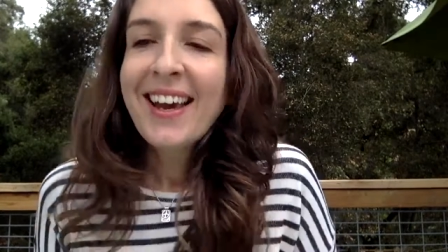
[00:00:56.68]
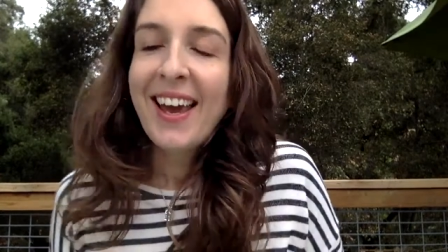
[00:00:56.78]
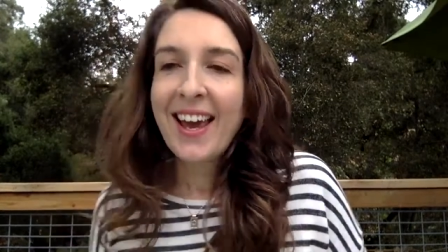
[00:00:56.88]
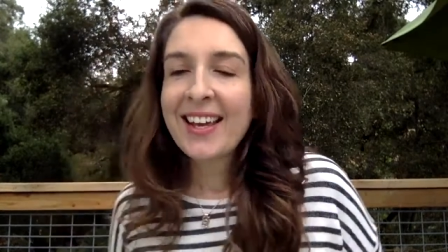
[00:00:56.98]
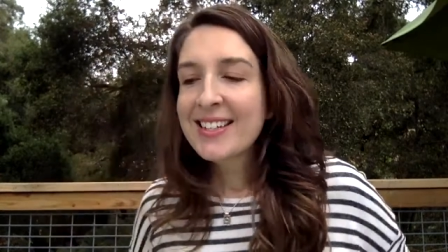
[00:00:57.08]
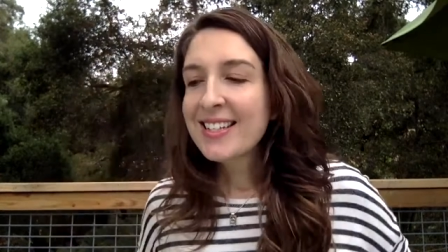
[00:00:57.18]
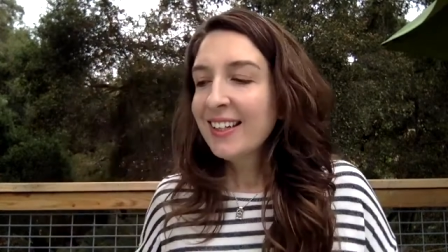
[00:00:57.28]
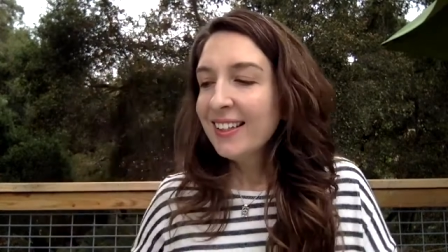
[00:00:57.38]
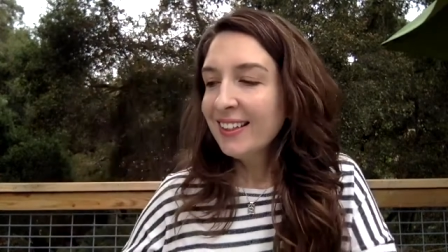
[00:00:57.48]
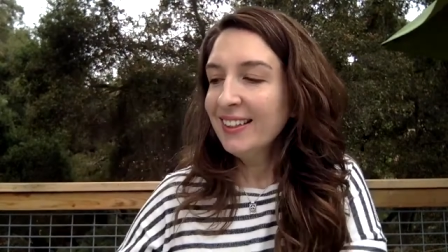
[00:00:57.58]
And
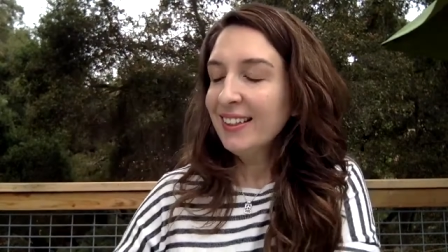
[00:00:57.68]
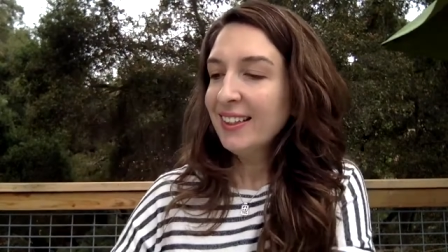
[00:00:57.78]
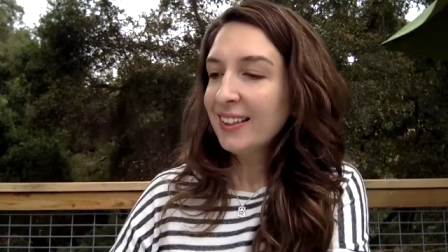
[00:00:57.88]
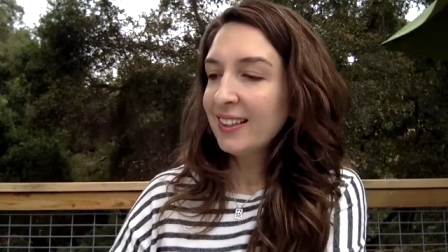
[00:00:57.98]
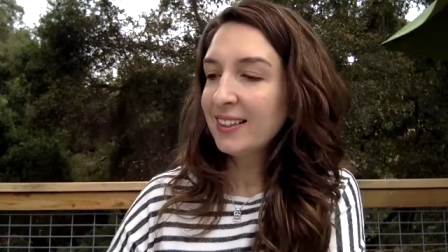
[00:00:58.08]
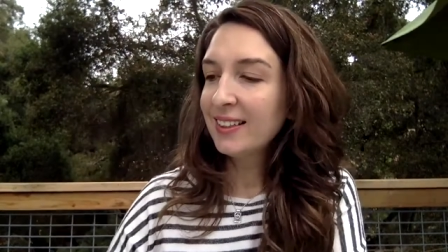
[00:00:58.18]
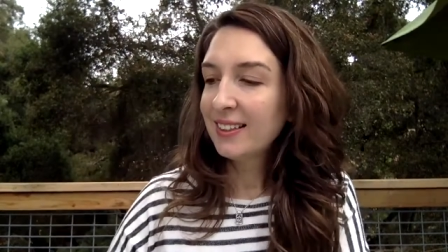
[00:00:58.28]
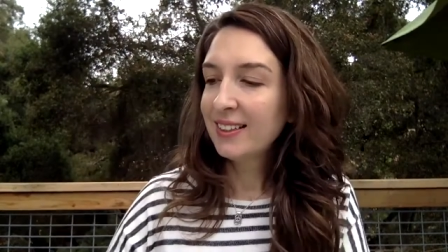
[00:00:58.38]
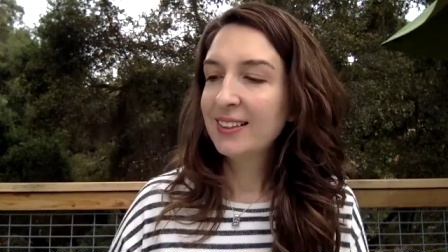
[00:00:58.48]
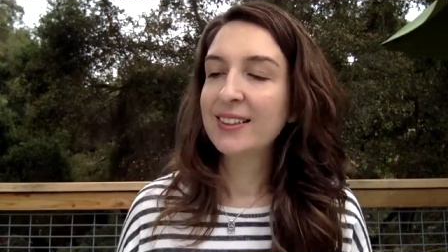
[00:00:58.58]

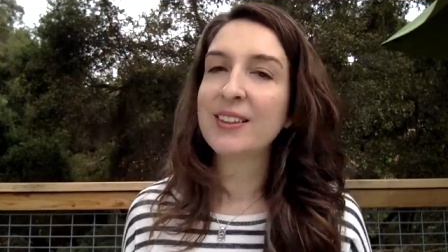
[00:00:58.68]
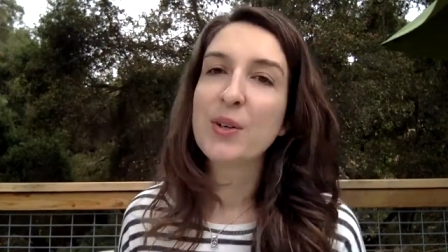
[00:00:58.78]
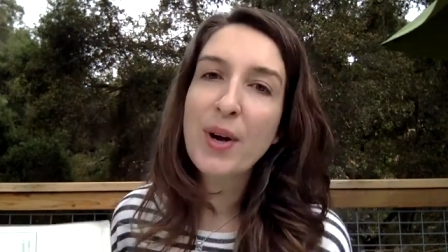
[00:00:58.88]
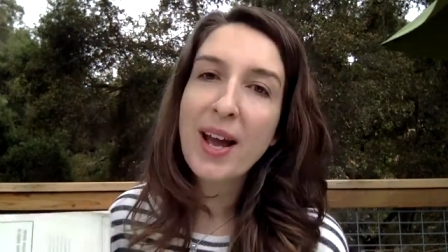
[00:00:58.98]
the way